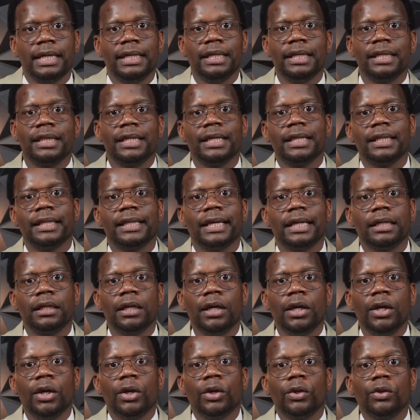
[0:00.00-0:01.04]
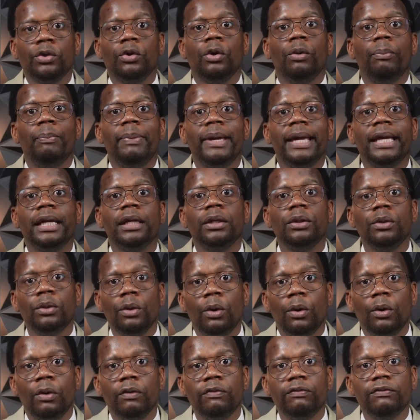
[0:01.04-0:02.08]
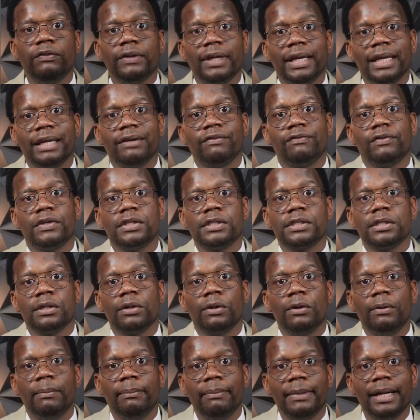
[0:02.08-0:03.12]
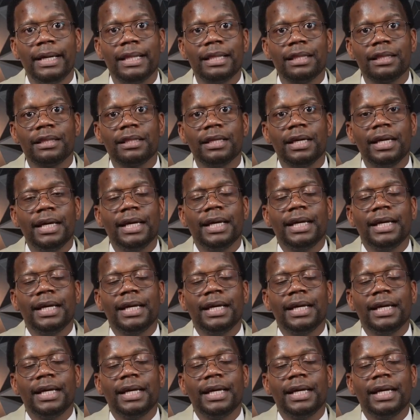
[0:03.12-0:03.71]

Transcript: Anything that you're paying off every single month